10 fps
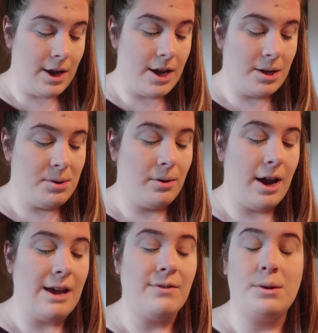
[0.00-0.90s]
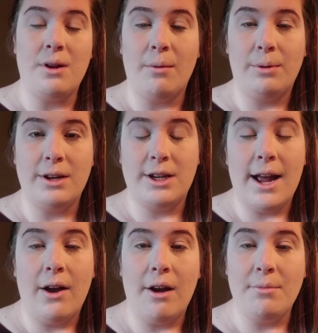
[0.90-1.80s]
And it's okay if it's not blended
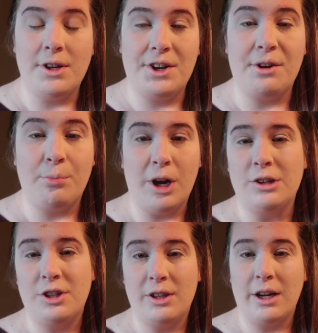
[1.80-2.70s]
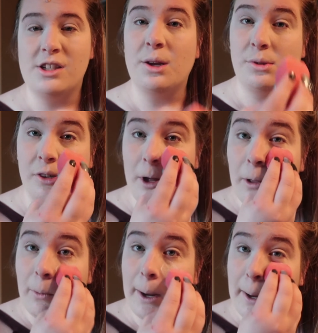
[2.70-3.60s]
out. I'm going to take a brush and like dust it
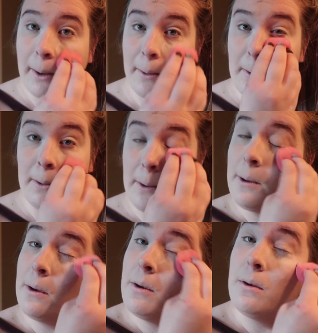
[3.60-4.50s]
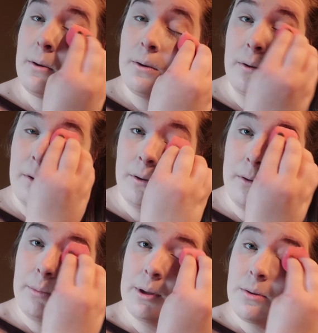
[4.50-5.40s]
all away.
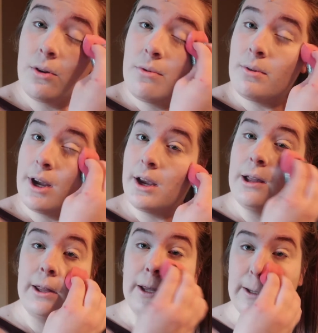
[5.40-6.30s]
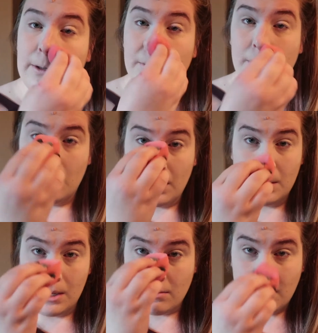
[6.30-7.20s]
Put some on my eyelids,
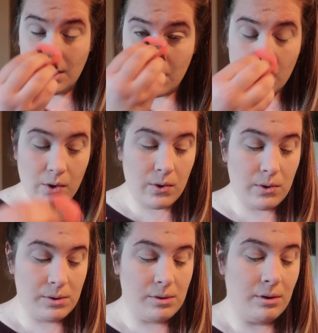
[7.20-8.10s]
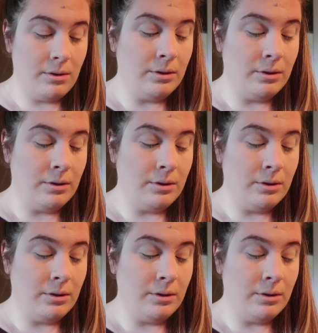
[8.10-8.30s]
down my nose.